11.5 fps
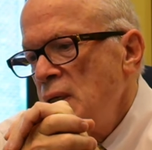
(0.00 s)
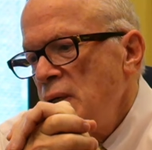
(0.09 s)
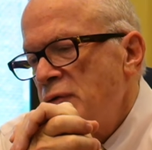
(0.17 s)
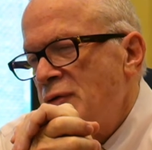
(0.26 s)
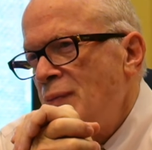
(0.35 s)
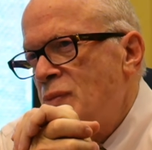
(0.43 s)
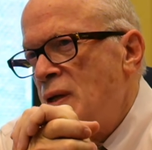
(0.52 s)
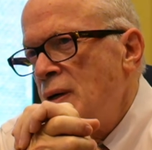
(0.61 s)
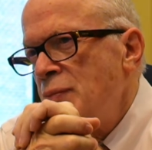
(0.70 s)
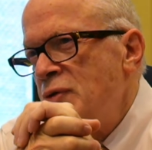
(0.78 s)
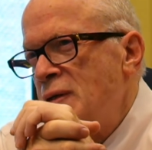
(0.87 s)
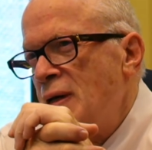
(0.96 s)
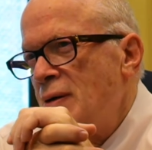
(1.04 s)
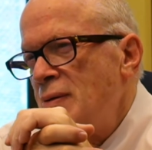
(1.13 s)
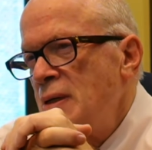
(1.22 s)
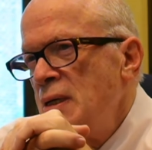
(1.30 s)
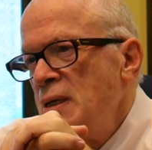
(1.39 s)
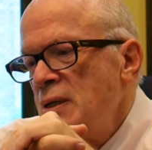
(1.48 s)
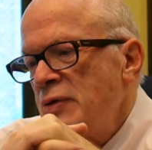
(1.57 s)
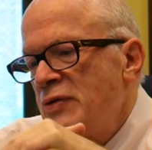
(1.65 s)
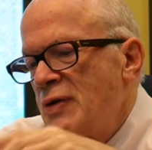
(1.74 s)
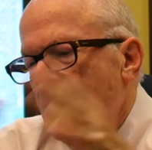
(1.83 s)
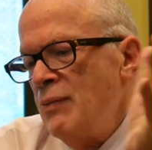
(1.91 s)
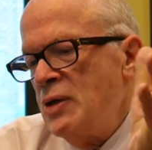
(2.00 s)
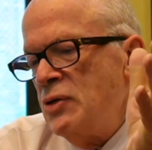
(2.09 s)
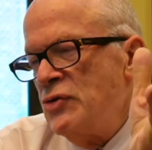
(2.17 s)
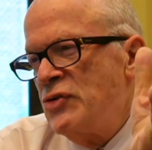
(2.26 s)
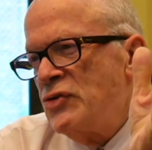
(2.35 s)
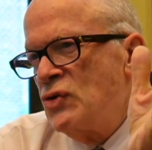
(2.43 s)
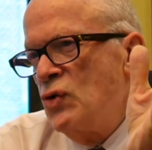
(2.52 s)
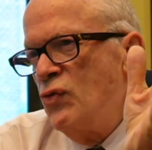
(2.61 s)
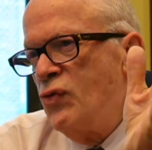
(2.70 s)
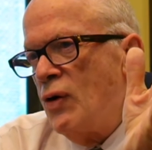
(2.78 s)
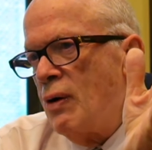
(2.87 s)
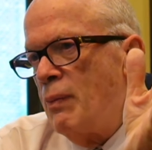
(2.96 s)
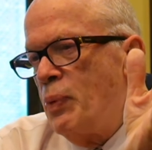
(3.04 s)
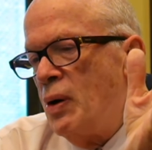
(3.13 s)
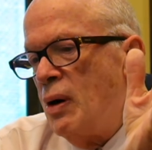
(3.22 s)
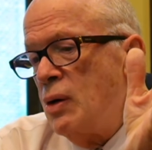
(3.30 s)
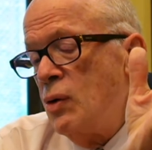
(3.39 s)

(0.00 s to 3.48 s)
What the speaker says: Sometimes you get some that you're just too far apart,